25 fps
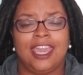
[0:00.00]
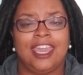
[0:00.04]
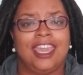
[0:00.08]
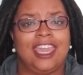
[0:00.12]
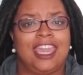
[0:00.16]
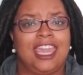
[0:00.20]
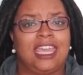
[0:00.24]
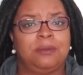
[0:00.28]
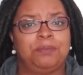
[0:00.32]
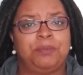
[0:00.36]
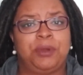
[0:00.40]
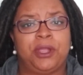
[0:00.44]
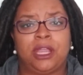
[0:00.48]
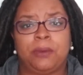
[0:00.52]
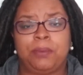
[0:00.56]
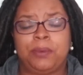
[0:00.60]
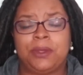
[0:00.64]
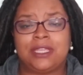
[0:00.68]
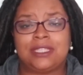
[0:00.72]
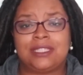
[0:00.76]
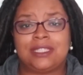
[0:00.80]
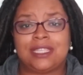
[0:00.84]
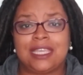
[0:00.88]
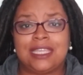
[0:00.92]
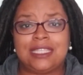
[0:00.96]
And
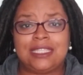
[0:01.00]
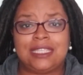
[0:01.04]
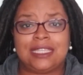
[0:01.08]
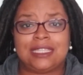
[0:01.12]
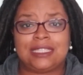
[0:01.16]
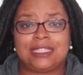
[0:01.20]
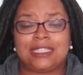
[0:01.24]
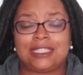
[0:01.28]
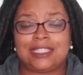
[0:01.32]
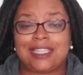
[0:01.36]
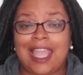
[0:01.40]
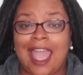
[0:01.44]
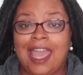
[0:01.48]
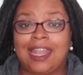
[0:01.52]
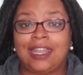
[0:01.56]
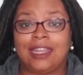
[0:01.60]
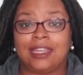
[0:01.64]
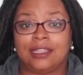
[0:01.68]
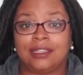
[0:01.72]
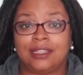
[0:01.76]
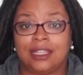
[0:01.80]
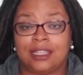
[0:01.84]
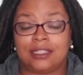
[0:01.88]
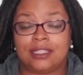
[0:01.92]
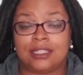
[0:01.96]
purpose isn't
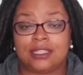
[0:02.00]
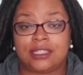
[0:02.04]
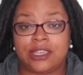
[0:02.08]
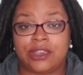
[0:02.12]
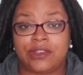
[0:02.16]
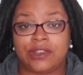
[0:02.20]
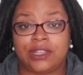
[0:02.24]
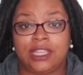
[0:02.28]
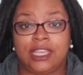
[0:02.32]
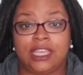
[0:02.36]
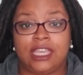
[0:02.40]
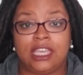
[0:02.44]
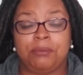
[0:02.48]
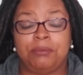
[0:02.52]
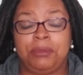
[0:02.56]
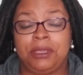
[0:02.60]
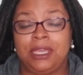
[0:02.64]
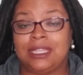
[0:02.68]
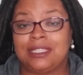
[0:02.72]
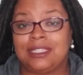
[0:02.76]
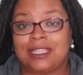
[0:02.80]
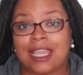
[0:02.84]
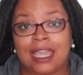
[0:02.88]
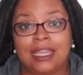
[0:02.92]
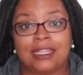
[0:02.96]
static necessarily. It can be
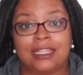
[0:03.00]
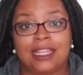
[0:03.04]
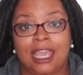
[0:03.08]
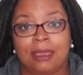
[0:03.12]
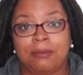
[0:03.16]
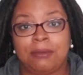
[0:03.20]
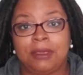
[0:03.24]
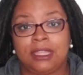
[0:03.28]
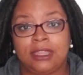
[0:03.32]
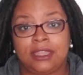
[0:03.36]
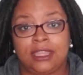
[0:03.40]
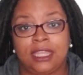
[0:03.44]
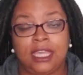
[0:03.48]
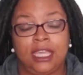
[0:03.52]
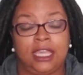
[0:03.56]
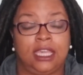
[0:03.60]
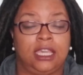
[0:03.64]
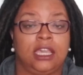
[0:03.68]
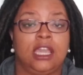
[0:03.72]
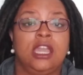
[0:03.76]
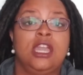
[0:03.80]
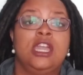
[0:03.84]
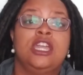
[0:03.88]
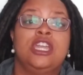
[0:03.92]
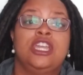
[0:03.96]
a dynamic
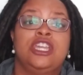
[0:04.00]
thing.